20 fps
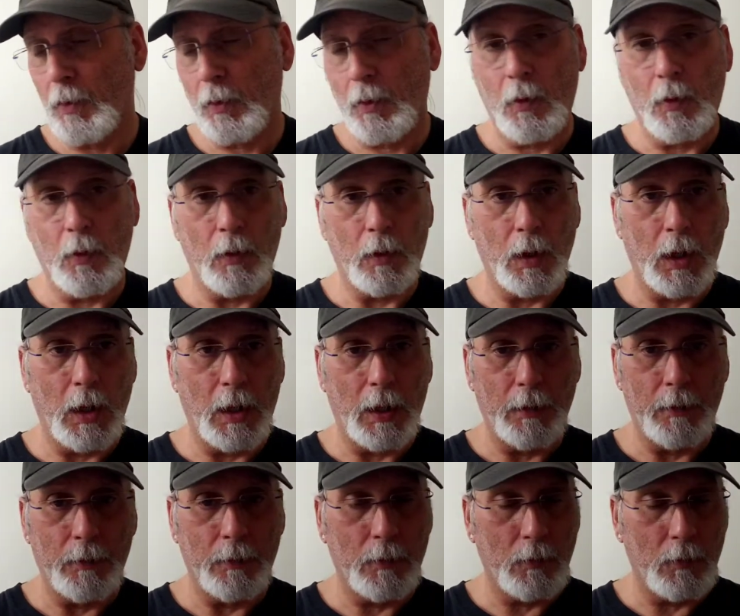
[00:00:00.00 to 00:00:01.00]

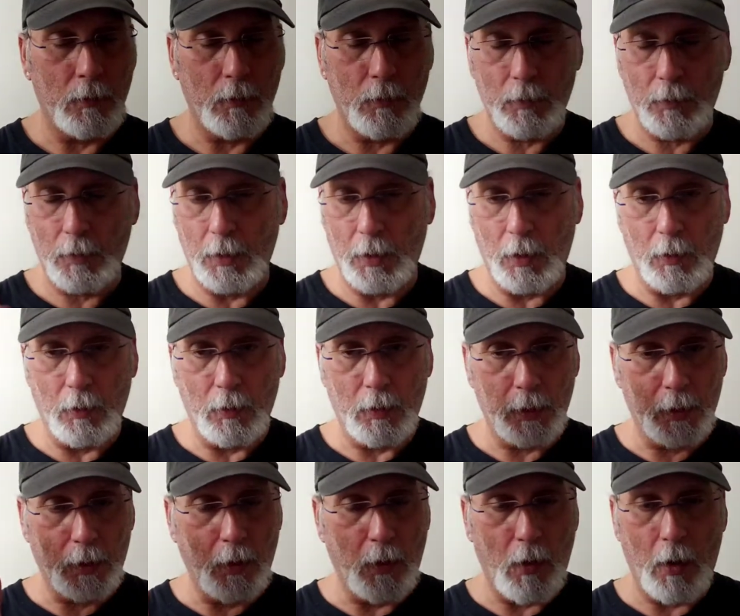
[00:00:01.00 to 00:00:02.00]
Cordon, you know,
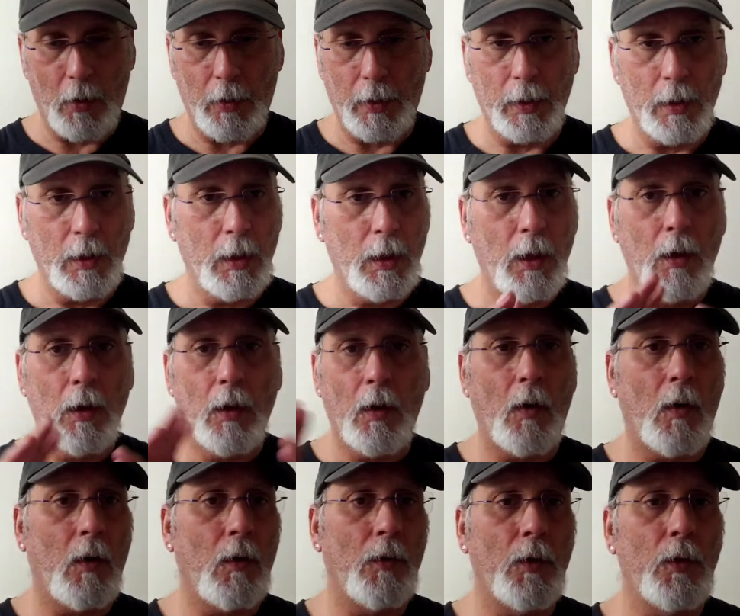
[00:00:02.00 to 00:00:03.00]
Hikari,
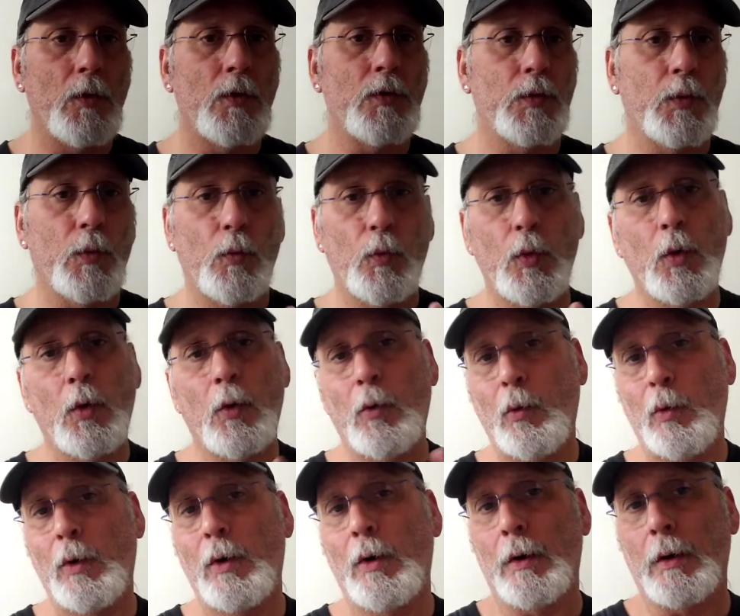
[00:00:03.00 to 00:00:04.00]
all those will
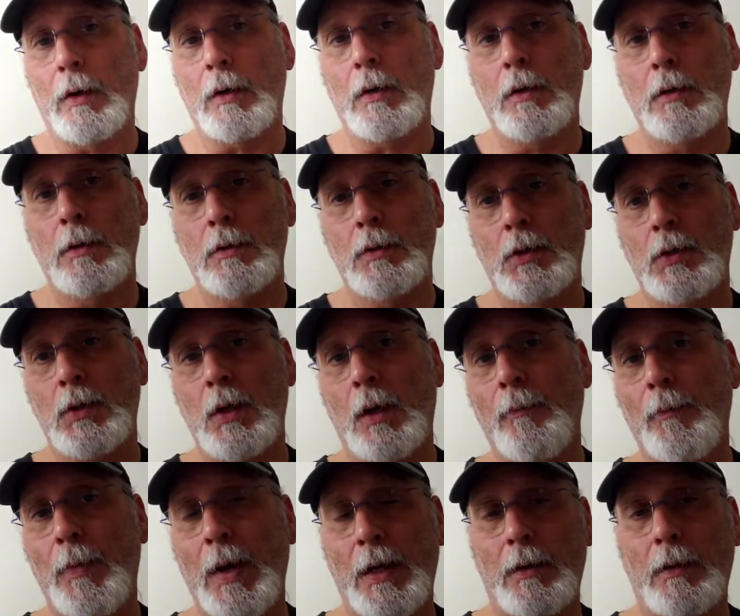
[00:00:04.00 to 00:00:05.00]
work,
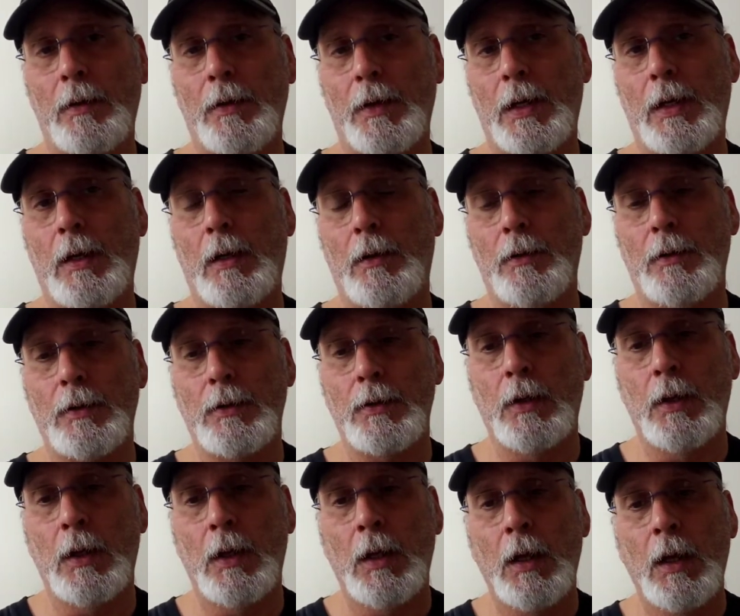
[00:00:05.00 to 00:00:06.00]
some better than
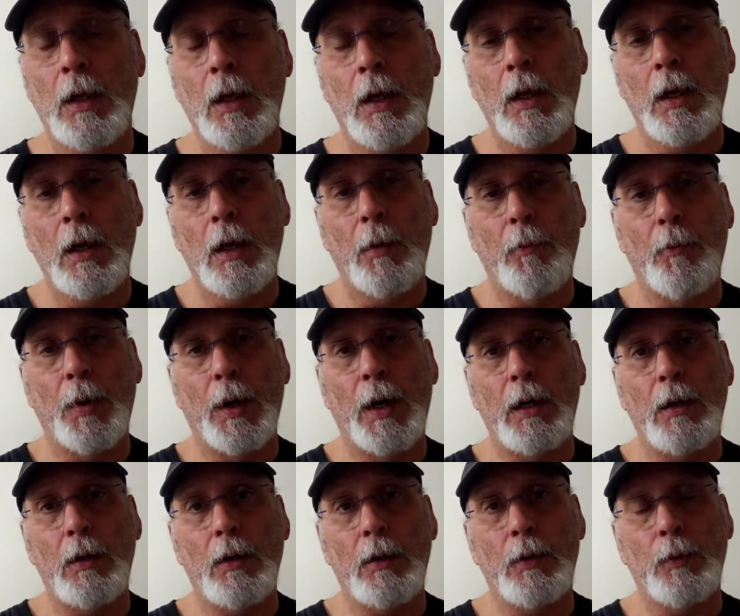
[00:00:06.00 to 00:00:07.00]
others.
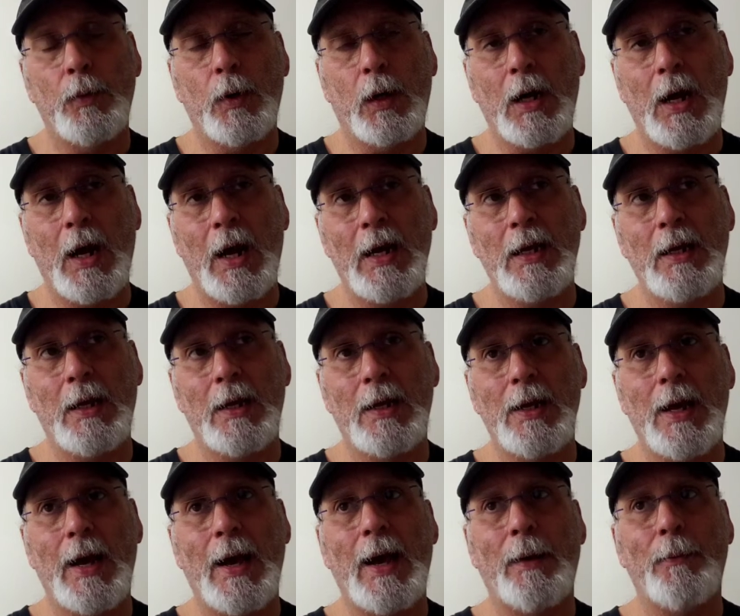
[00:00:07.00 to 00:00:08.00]
But what kind of
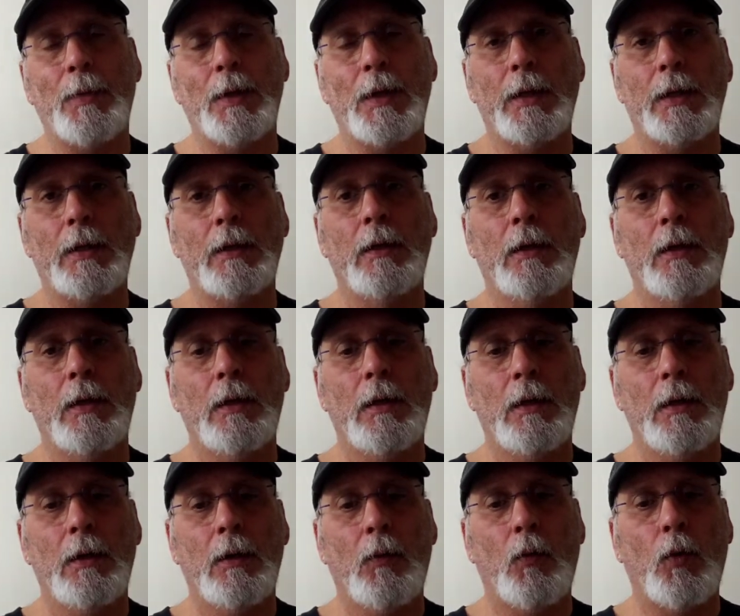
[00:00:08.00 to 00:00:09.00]
got me
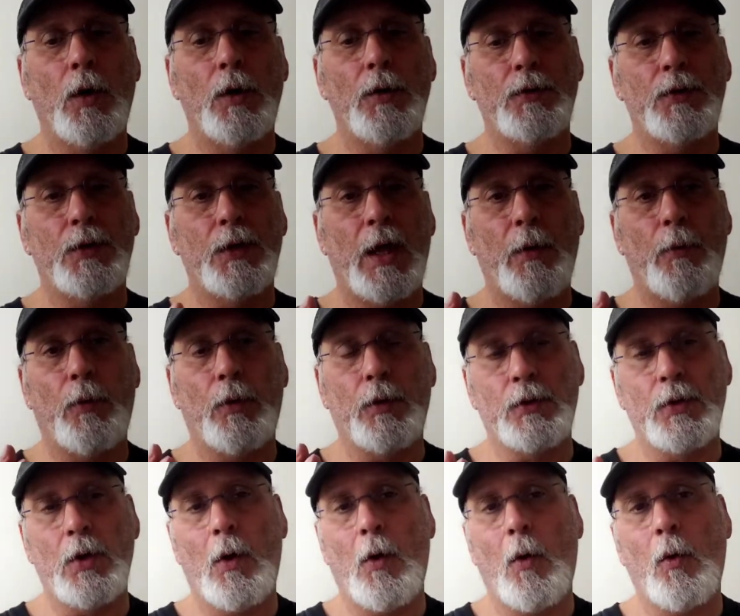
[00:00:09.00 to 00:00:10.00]
was they
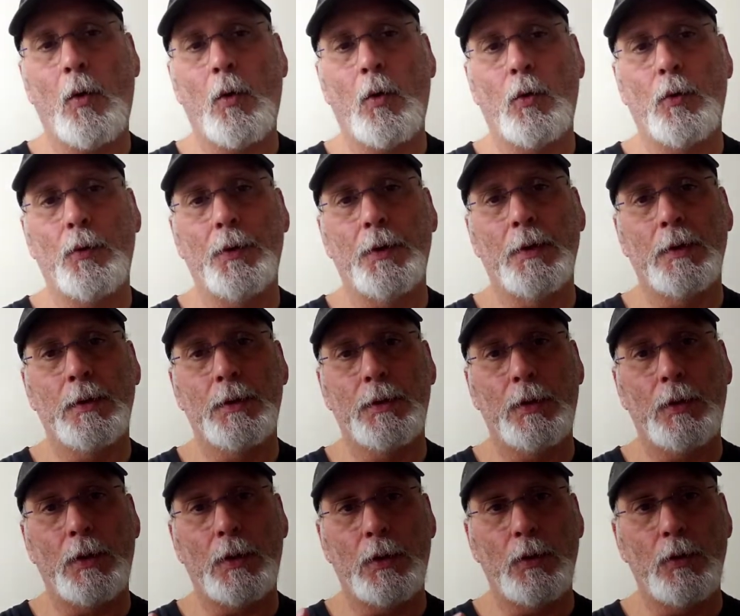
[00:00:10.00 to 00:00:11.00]
were told
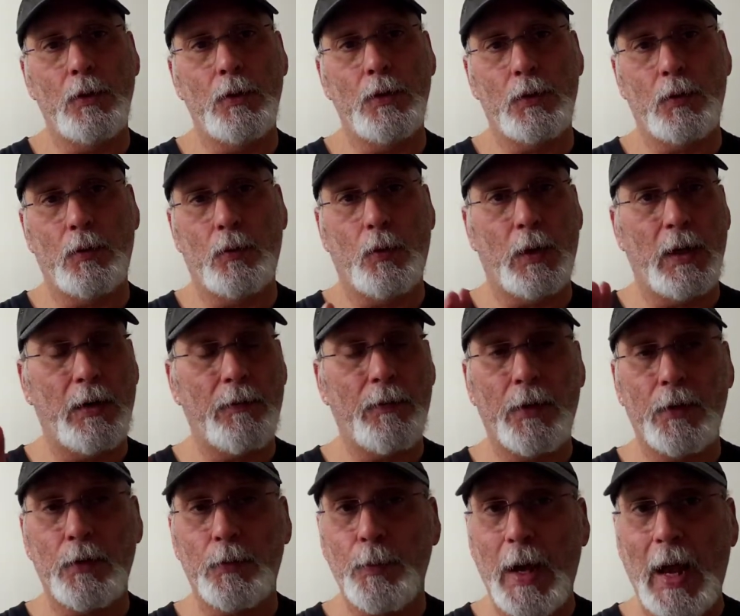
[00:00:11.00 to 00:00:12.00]
to use whatever
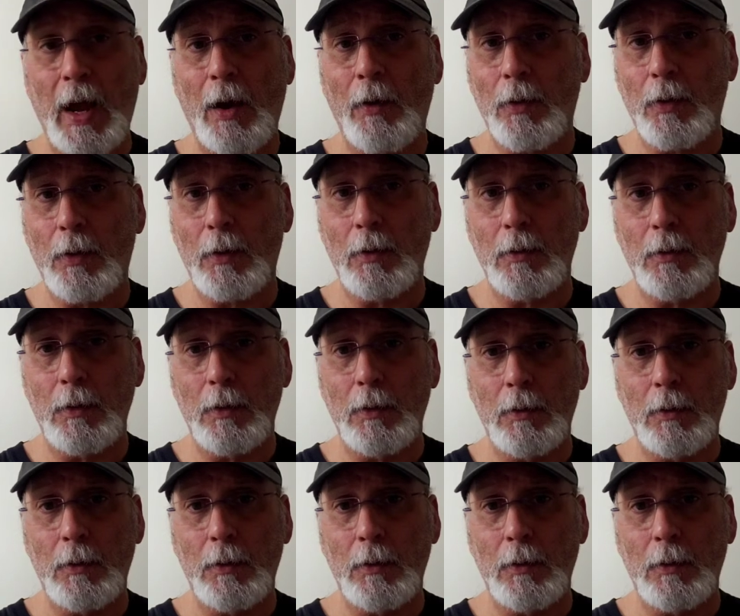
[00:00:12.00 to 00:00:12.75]
this powder